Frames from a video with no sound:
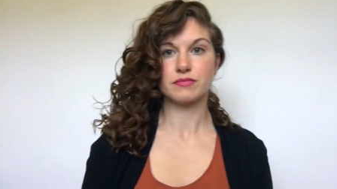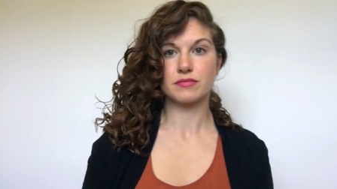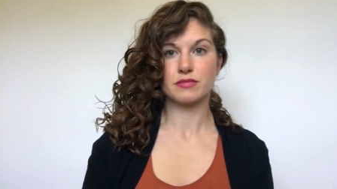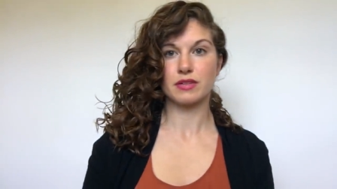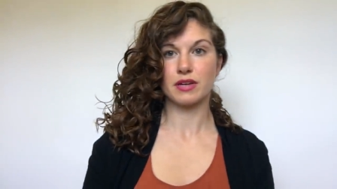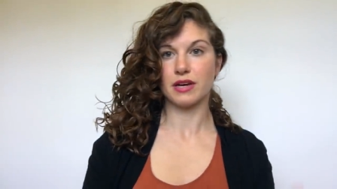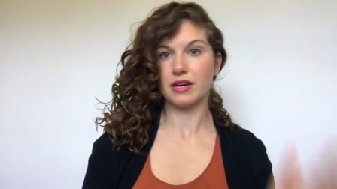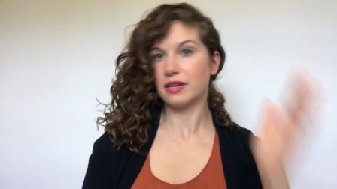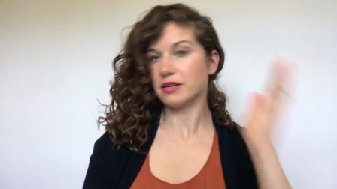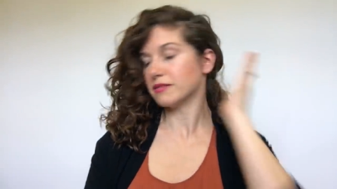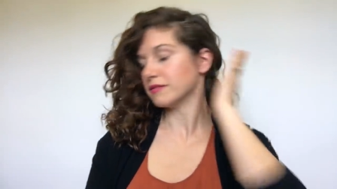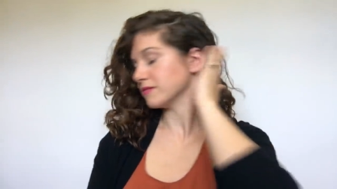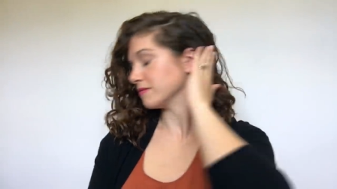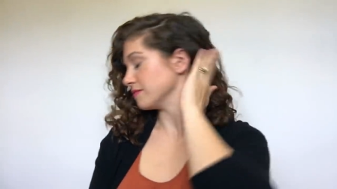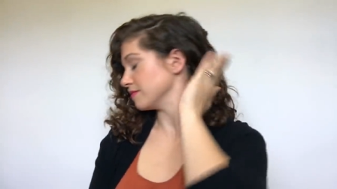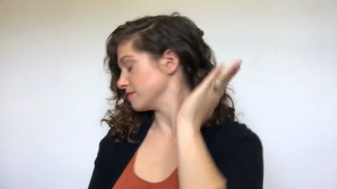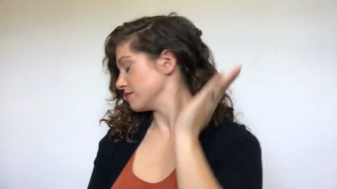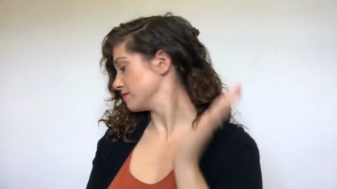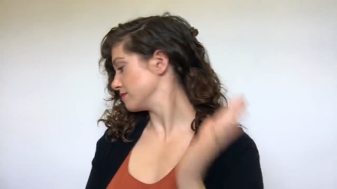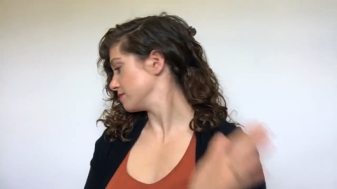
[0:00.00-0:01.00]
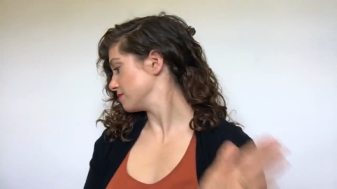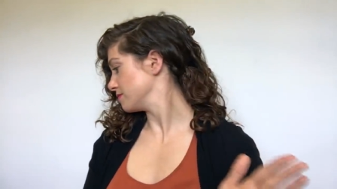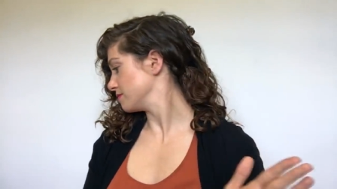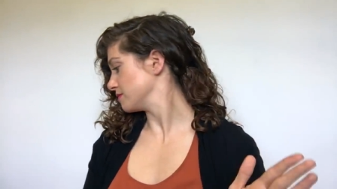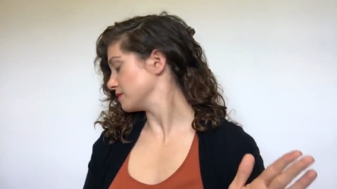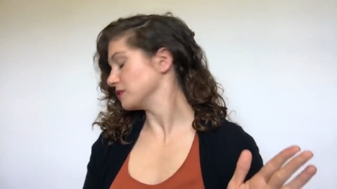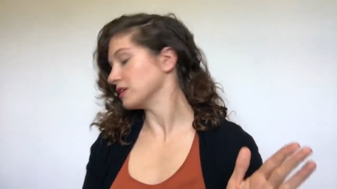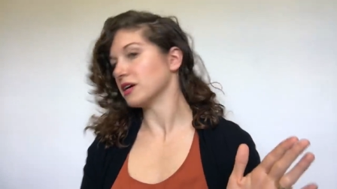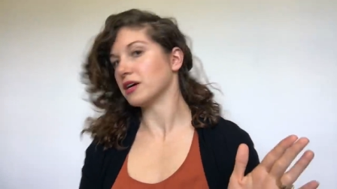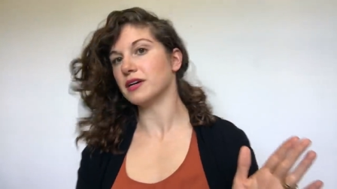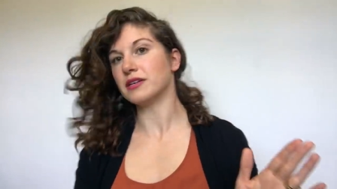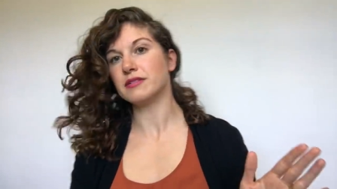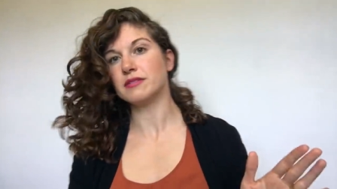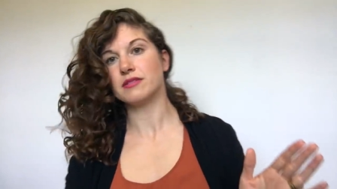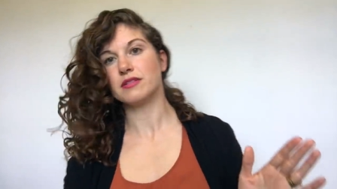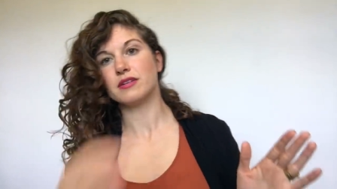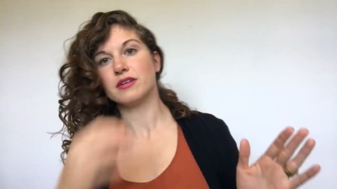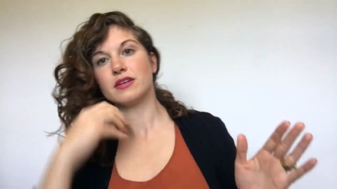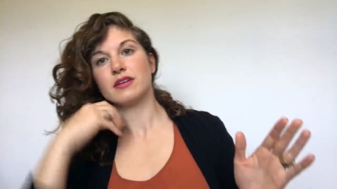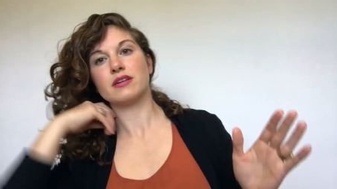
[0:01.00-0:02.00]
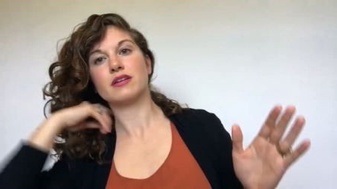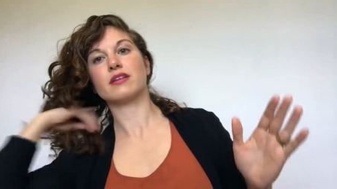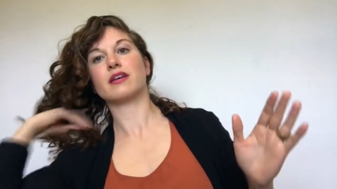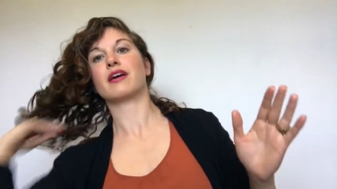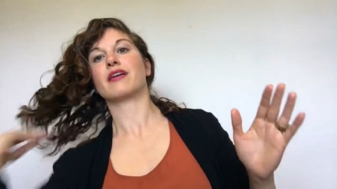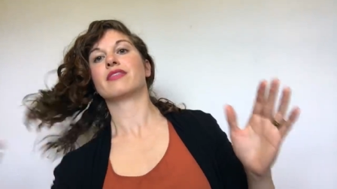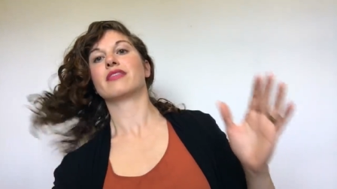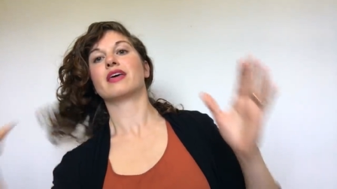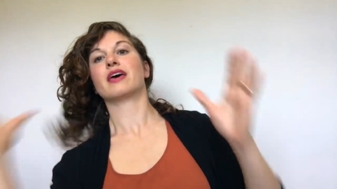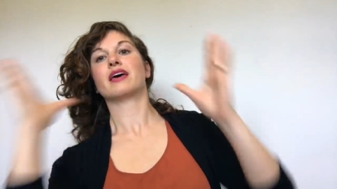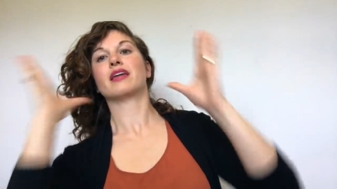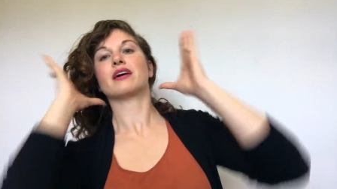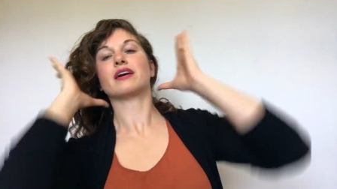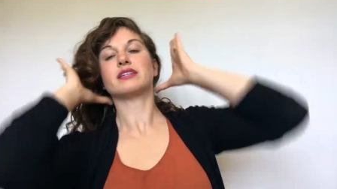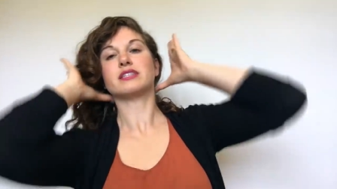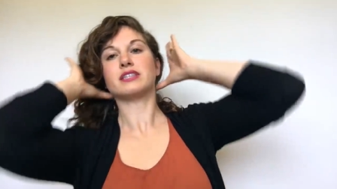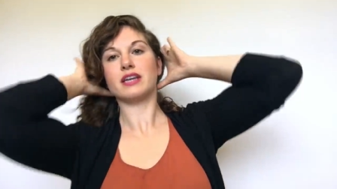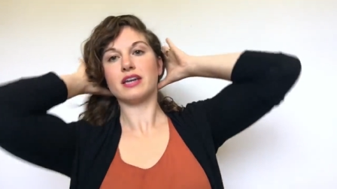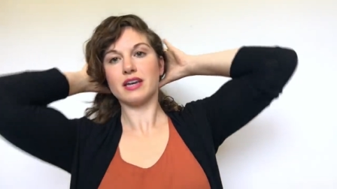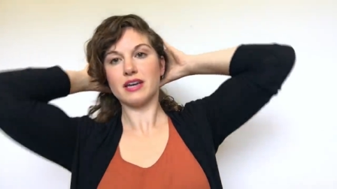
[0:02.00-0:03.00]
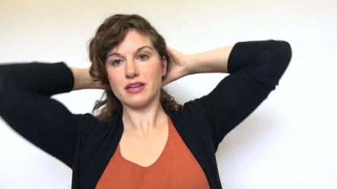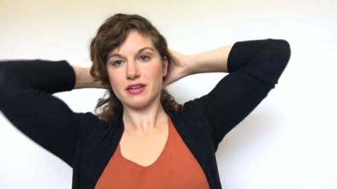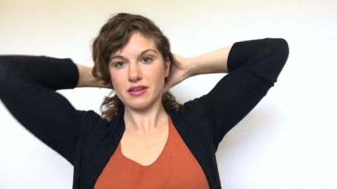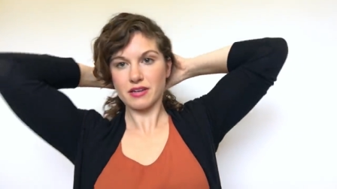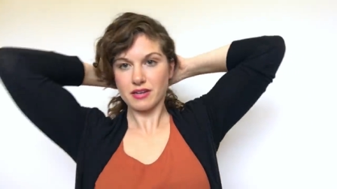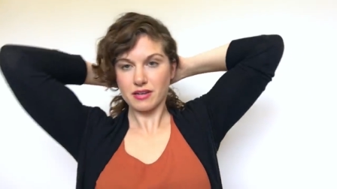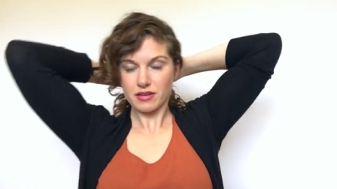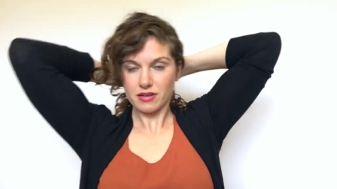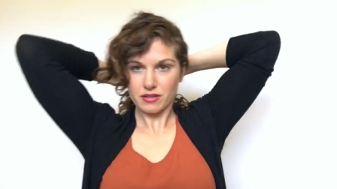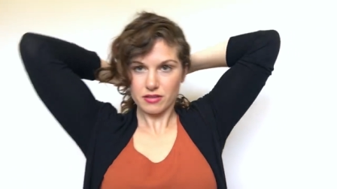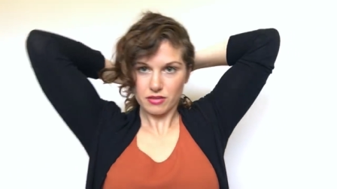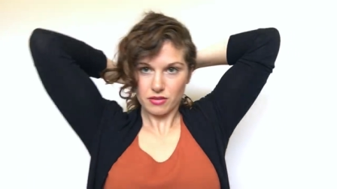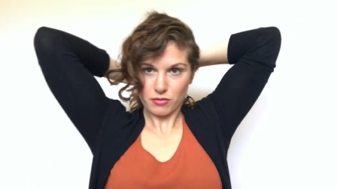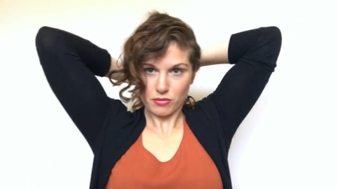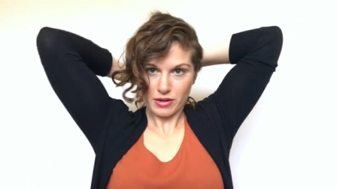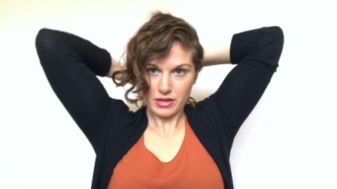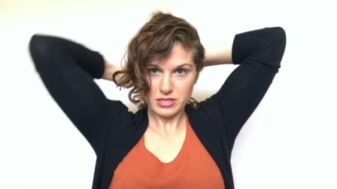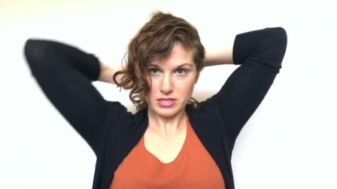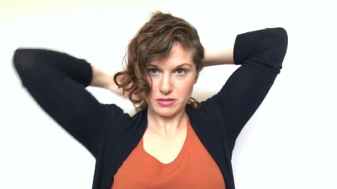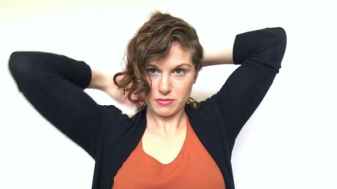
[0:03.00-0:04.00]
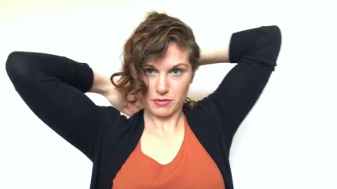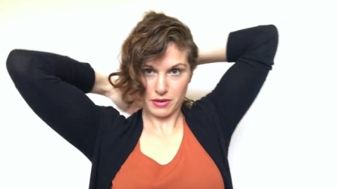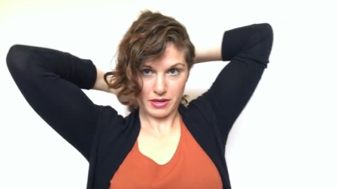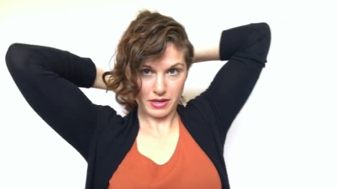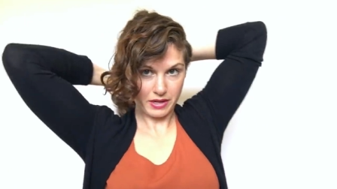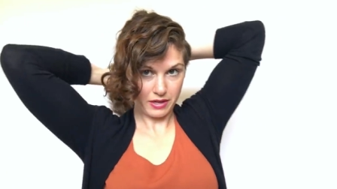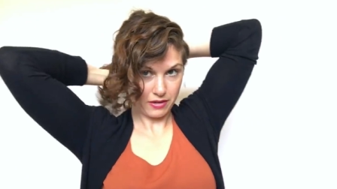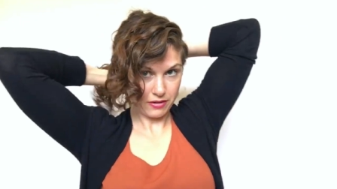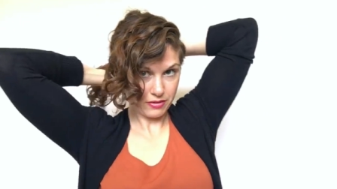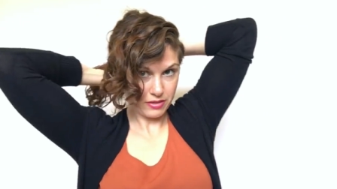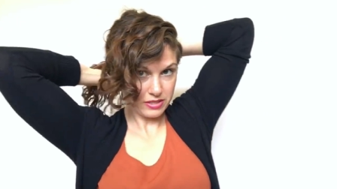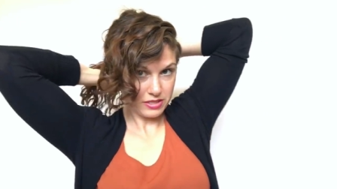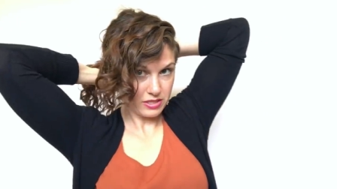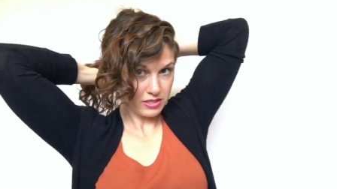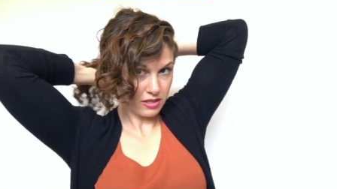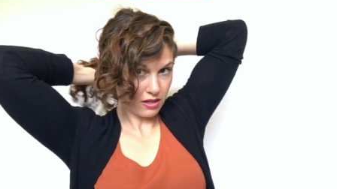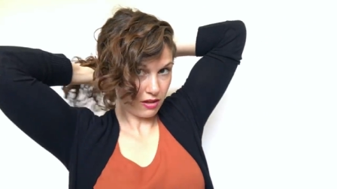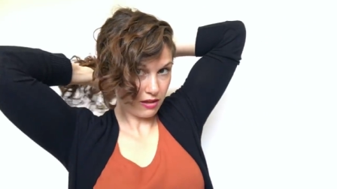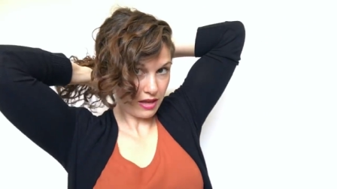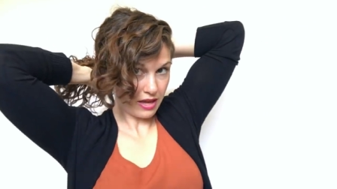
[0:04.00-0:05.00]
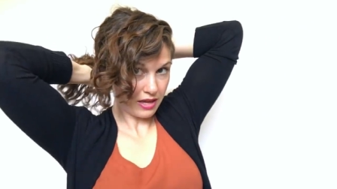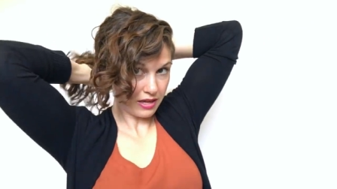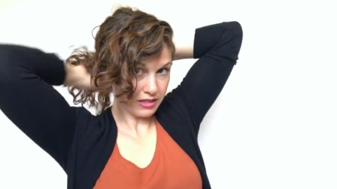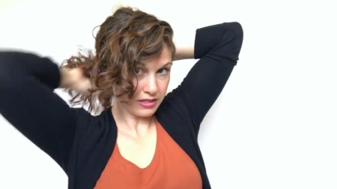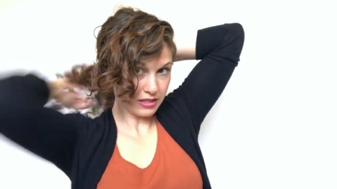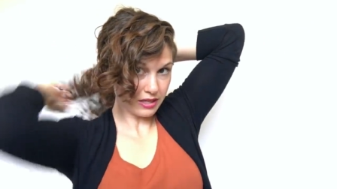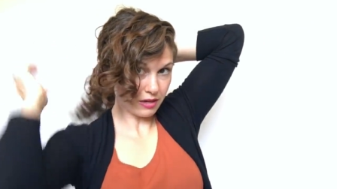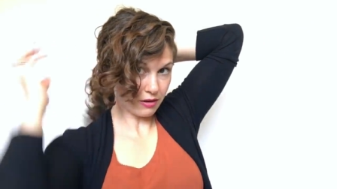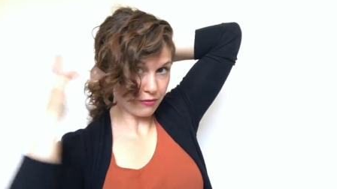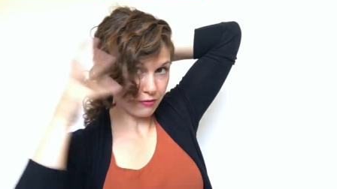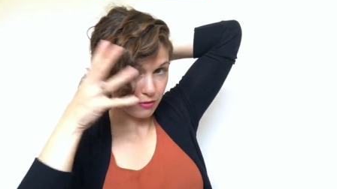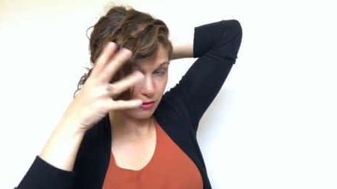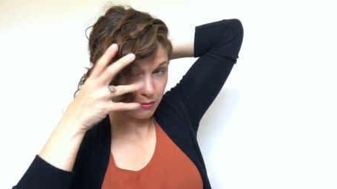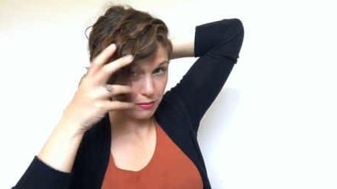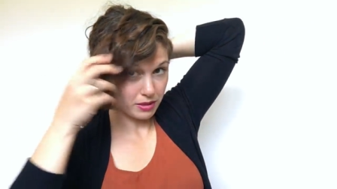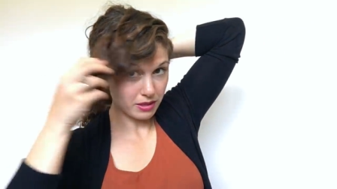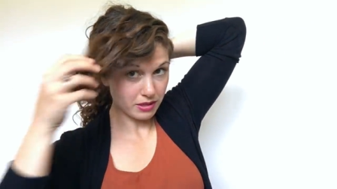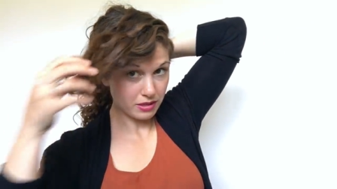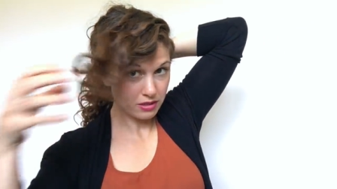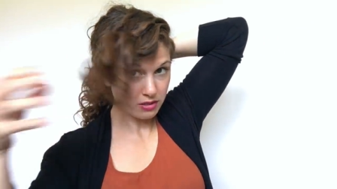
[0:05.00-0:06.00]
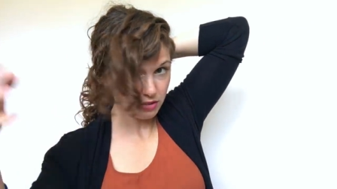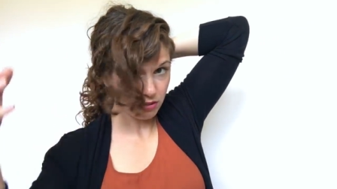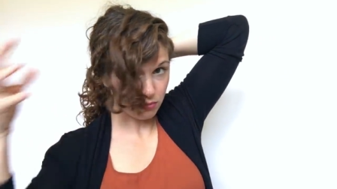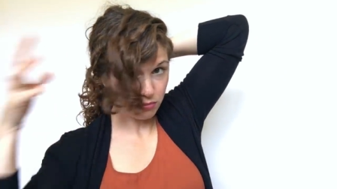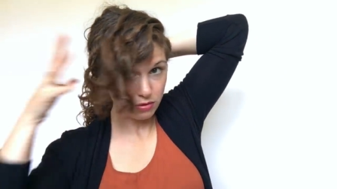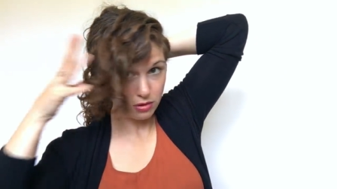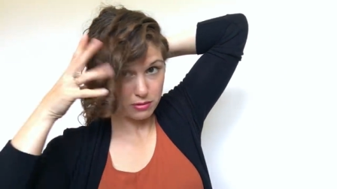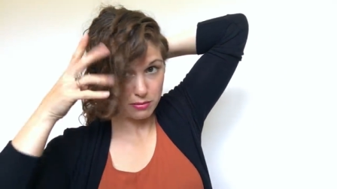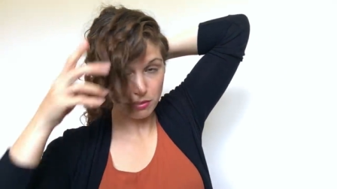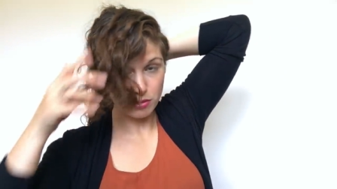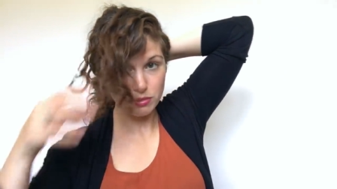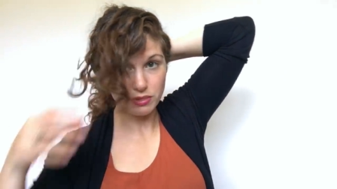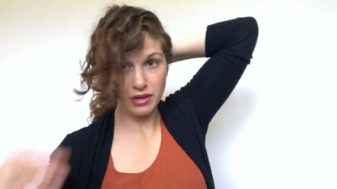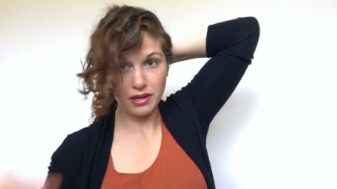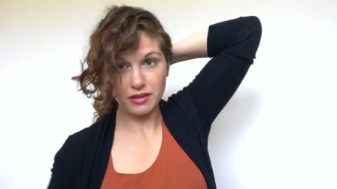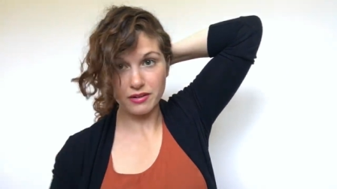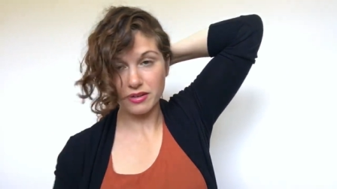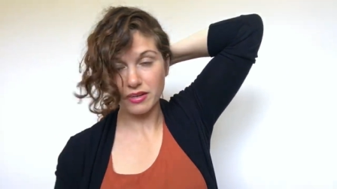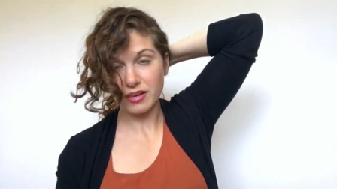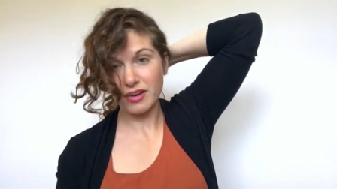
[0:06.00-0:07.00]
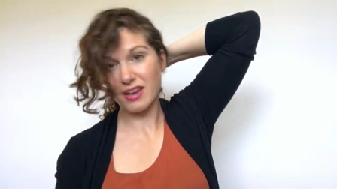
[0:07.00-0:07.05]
Okay, done. And then I take the rest of my hair. This is all hanging down for a minute. Don't worry about that.